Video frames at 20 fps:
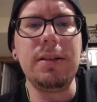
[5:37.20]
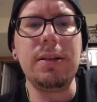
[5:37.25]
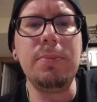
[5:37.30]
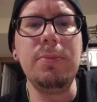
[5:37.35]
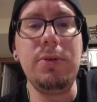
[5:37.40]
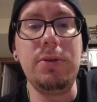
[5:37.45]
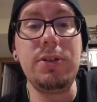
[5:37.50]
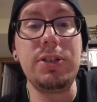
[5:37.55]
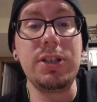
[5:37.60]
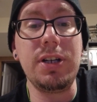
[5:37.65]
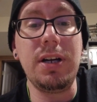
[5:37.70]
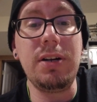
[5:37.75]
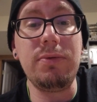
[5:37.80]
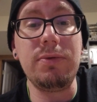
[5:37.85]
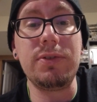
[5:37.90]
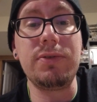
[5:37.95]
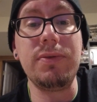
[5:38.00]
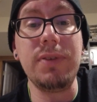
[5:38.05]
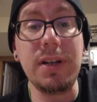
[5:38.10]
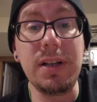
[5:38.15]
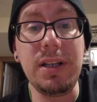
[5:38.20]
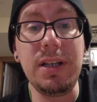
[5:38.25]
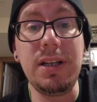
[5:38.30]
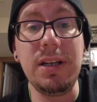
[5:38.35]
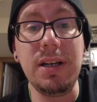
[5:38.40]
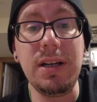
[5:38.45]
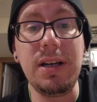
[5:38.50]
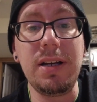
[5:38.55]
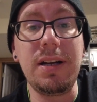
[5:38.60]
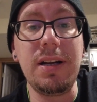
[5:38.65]
Moonshine was really
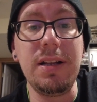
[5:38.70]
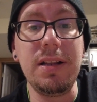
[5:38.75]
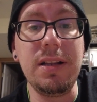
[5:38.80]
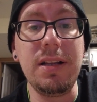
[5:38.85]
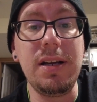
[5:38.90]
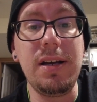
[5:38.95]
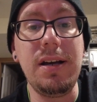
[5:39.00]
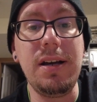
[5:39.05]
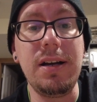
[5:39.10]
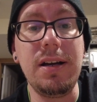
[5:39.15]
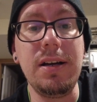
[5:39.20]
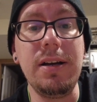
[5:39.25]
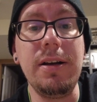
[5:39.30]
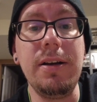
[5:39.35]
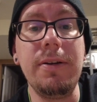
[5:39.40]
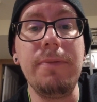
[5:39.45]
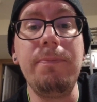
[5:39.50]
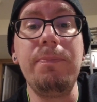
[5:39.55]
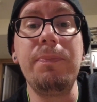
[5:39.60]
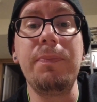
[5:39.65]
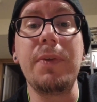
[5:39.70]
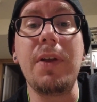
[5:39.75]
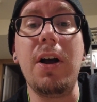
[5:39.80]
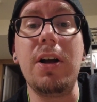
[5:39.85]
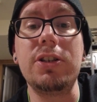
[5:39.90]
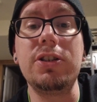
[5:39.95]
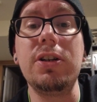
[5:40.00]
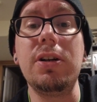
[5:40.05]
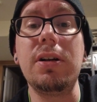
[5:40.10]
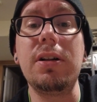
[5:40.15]
good, and
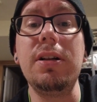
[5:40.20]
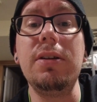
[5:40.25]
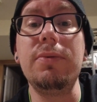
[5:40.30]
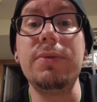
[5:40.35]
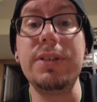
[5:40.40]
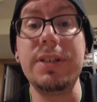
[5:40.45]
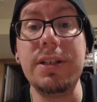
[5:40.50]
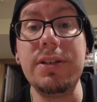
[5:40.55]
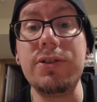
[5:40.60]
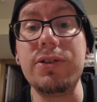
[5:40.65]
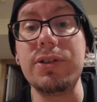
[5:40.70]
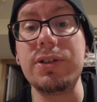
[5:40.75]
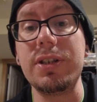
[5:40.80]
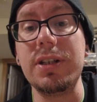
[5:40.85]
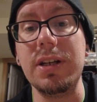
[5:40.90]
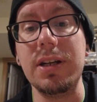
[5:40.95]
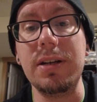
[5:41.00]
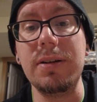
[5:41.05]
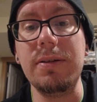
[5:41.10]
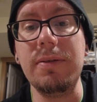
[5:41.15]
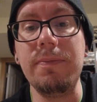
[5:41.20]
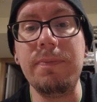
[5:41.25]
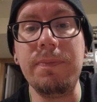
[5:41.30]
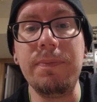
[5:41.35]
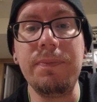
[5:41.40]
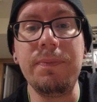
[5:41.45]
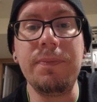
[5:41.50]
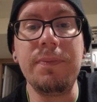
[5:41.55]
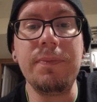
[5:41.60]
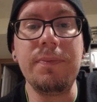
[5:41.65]
hot chocolate was interesting.
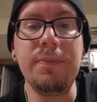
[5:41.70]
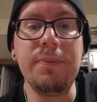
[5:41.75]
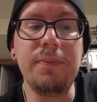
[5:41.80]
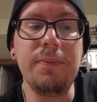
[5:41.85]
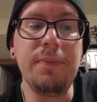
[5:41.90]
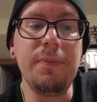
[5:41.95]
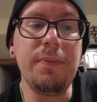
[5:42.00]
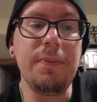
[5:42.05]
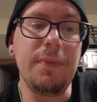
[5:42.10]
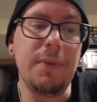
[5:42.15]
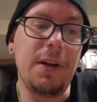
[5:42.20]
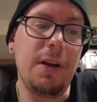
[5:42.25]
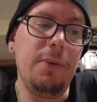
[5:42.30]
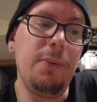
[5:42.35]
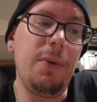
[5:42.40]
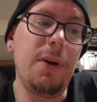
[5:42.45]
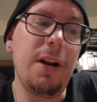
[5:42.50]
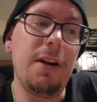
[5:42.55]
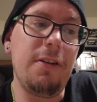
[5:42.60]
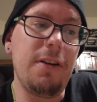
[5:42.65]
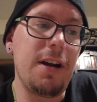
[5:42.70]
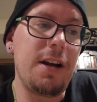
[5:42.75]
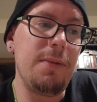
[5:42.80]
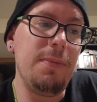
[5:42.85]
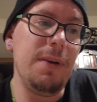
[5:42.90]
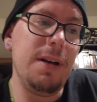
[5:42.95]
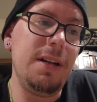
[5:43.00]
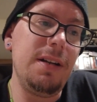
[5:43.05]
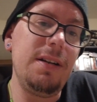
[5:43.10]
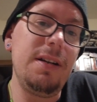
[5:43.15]
Would I
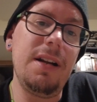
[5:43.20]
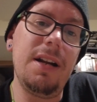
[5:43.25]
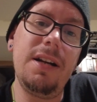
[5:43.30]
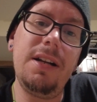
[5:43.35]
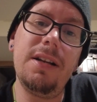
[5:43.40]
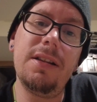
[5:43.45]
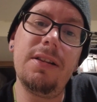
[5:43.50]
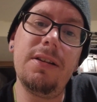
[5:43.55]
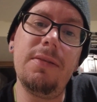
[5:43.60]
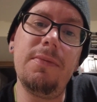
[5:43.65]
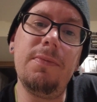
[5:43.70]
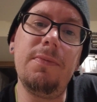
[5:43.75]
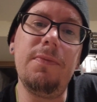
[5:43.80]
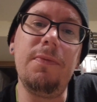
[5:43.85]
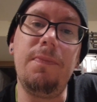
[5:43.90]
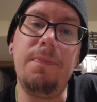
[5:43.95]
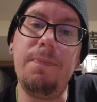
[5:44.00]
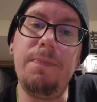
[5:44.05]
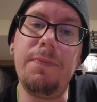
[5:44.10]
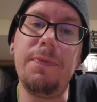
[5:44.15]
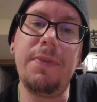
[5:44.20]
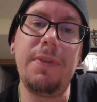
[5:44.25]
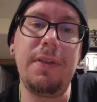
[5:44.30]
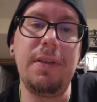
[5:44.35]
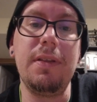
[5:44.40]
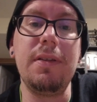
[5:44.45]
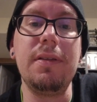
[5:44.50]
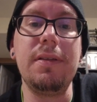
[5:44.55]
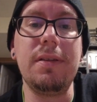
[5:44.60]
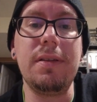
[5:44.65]
recommend any of them?
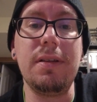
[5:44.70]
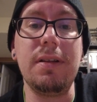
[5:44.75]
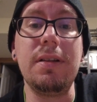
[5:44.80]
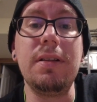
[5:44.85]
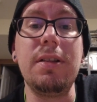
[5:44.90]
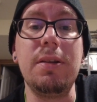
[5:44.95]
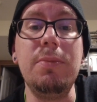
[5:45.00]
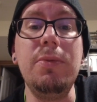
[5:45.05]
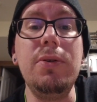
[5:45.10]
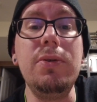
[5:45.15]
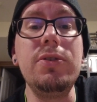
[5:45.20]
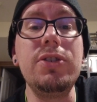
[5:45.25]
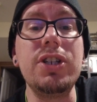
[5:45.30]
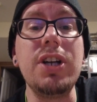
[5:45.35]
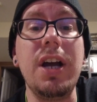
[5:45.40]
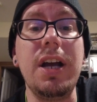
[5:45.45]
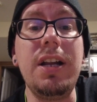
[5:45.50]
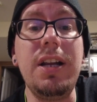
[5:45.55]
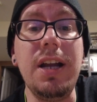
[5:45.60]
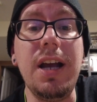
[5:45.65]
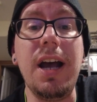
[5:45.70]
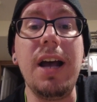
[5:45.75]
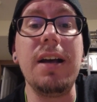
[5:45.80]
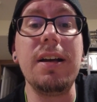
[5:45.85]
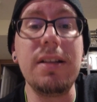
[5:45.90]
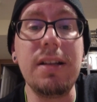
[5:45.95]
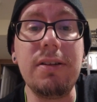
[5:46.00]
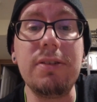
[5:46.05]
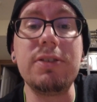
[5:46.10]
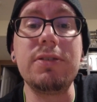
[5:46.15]
The Moonshine, yeah,
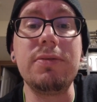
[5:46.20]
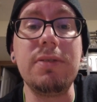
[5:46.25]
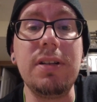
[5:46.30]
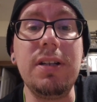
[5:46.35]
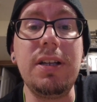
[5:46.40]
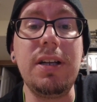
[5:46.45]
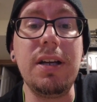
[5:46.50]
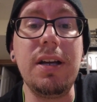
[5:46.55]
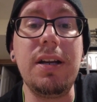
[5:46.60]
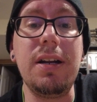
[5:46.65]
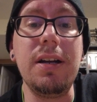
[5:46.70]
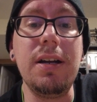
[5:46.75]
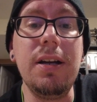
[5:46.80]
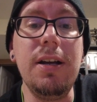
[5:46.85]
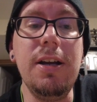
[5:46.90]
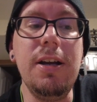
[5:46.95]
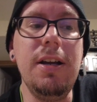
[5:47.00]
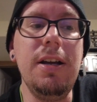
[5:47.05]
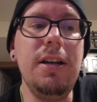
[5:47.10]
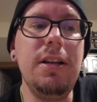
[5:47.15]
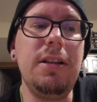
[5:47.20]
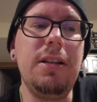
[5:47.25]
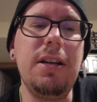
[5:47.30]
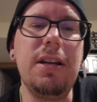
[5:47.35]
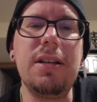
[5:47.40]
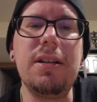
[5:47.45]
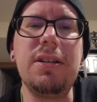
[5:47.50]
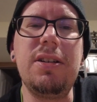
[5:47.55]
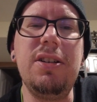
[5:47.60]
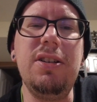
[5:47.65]
that was really good. The
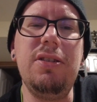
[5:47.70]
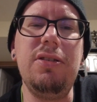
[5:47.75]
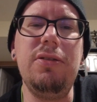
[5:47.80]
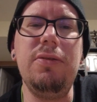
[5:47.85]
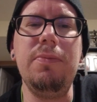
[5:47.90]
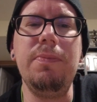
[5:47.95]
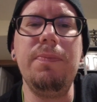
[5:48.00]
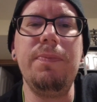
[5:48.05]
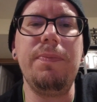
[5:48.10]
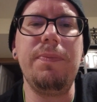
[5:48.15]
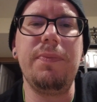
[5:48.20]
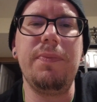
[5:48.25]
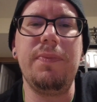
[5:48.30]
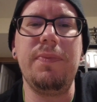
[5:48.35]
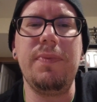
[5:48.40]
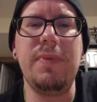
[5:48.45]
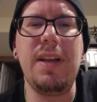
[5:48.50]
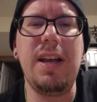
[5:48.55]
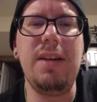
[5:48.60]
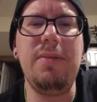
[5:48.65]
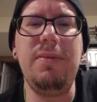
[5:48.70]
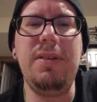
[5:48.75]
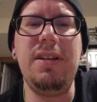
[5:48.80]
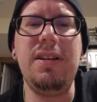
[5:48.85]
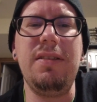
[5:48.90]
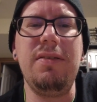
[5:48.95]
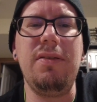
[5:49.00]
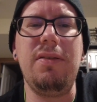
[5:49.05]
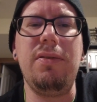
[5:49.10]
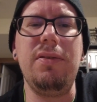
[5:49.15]
other 2, I
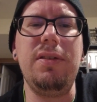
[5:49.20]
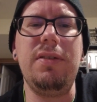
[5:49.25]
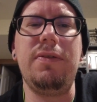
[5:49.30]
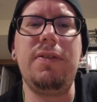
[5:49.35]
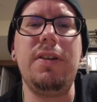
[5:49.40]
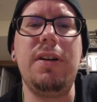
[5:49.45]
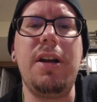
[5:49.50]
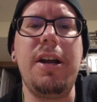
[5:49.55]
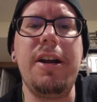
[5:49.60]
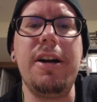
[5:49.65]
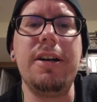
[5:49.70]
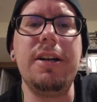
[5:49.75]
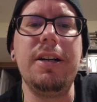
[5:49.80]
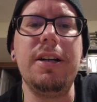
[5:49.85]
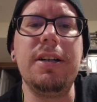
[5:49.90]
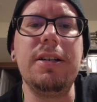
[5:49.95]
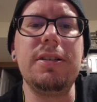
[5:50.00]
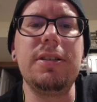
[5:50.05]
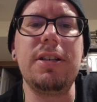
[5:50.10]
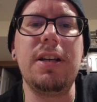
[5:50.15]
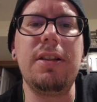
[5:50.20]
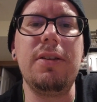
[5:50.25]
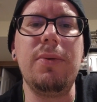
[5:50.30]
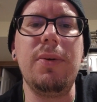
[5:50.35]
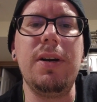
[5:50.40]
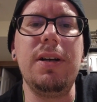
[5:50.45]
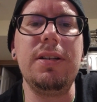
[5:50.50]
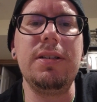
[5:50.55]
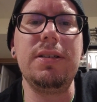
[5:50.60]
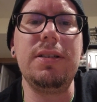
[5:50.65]
mean, only if you're curious.
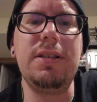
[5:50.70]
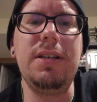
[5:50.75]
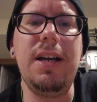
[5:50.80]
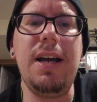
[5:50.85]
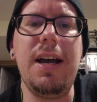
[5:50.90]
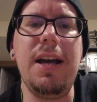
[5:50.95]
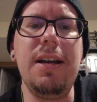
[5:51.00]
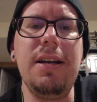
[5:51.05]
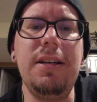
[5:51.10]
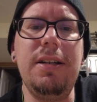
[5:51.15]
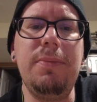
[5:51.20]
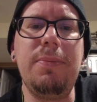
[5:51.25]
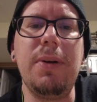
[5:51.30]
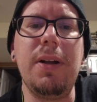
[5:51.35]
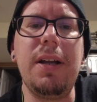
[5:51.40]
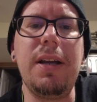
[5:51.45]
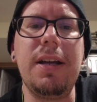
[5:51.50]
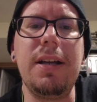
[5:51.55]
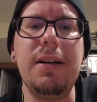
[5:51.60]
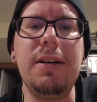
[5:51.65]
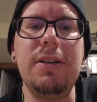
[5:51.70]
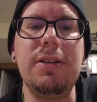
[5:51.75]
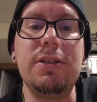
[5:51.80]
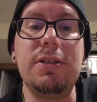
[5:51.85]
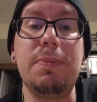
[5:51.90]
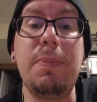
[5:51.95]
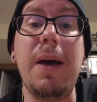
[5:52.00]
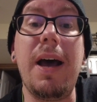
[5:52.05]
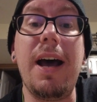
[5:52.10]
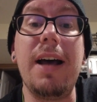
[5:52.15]
Otherwise, yeah, you probably can
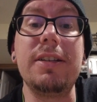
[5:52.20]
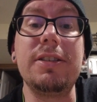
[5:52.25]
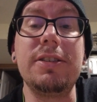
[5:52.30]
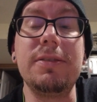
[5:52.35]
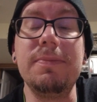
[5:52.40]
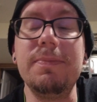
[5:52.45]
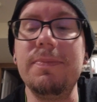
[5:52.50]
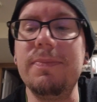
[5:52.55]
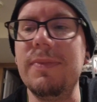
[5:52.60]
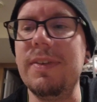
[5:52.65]
just pass.